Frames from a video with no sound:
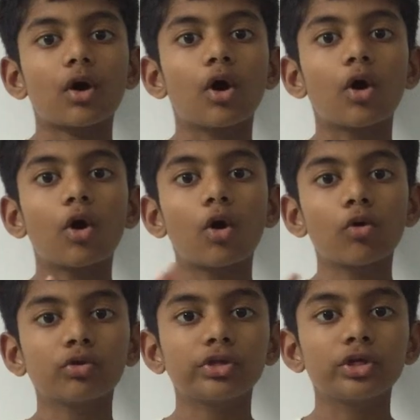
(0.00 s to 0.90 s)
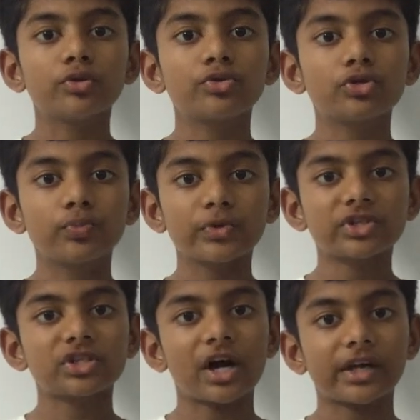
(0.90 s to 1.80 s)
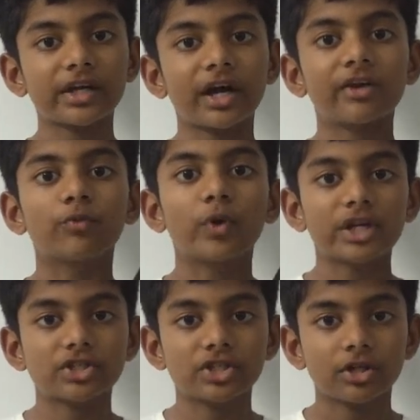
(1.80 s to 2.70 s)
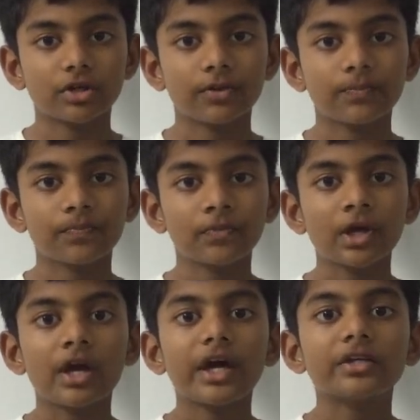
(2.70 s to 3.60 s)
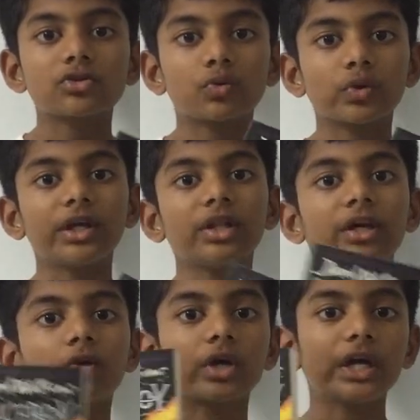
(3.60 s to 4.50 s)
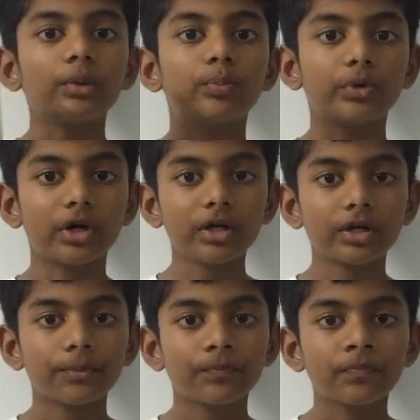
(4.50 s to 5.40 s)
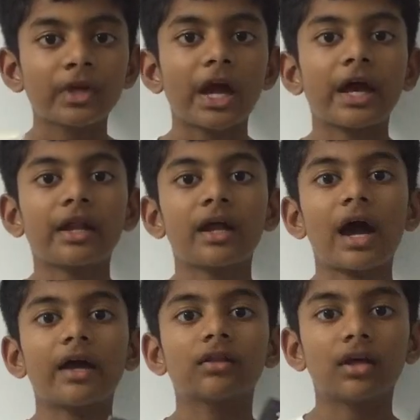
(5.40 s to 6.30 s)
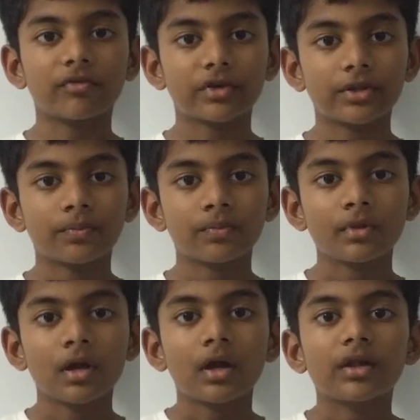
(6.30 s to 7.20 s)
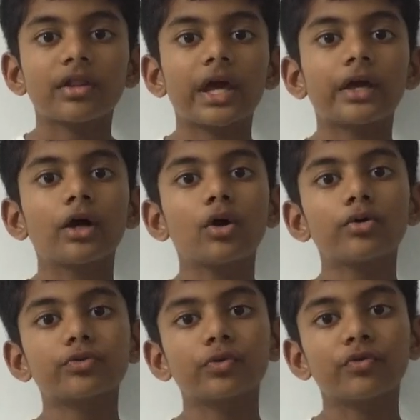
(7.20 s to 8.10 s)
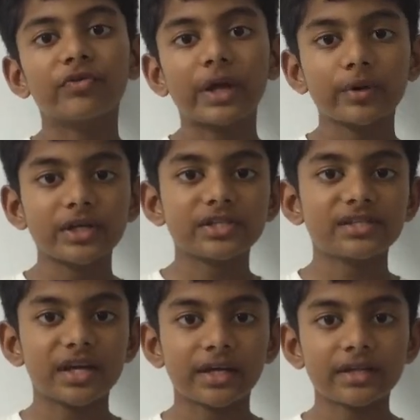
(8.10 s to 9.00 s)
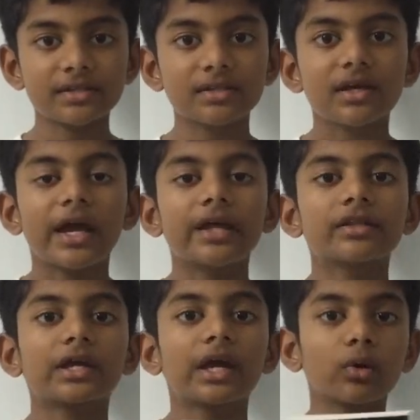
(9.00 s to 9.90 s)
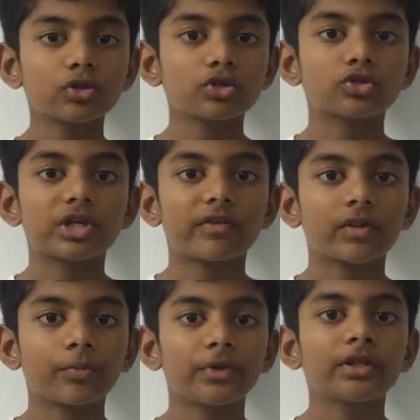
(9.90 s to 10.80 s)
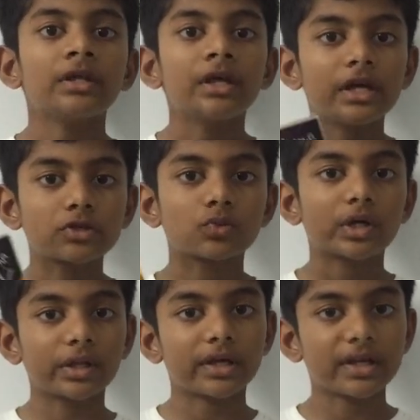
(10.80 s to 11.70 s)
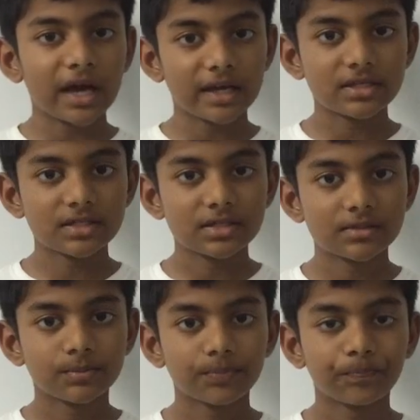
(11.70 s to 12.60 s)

a whole new supersonic adventure. It's a really great book, and I love it. They go through various settings, and the character development is really nice.